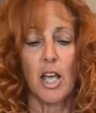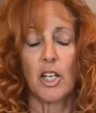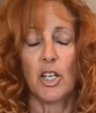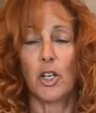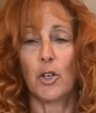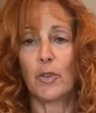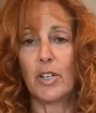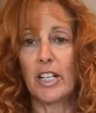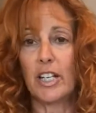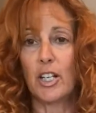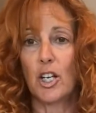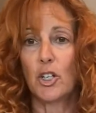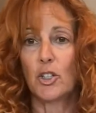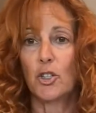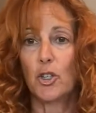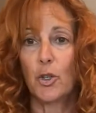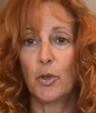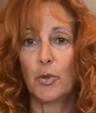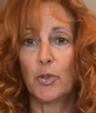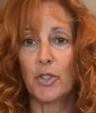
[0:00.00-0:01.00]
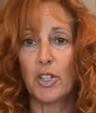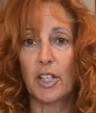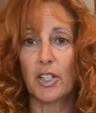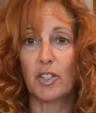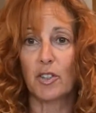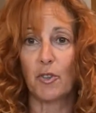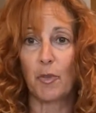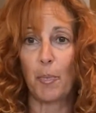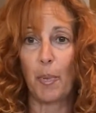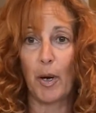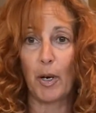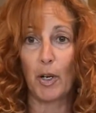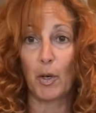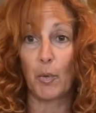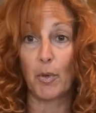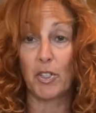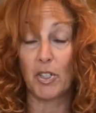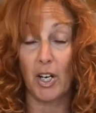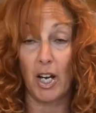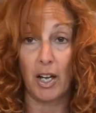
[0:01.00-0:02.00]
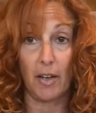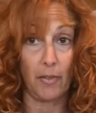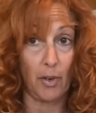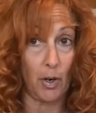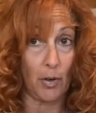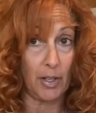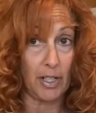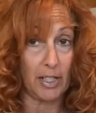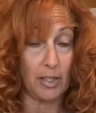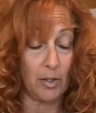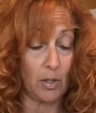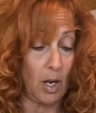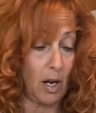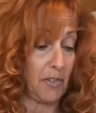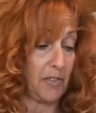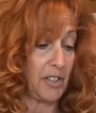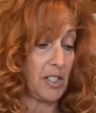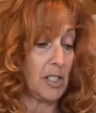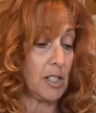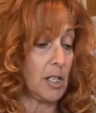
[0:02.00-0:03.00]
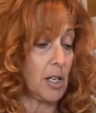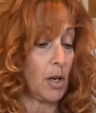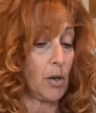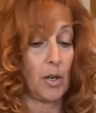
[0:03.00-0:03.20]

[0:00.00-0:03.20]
You need 2 sticks of butter, which I have already softened.